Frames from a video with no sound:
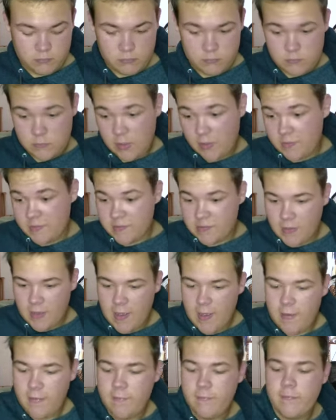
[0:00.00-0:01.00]
nice to
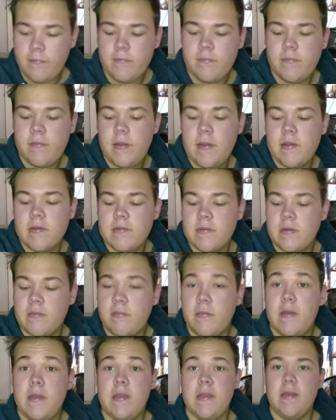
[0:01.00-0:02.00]
have because like
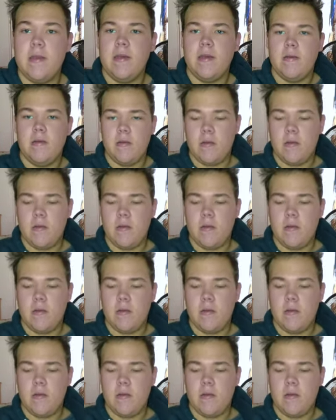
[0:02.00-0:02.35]
we need it.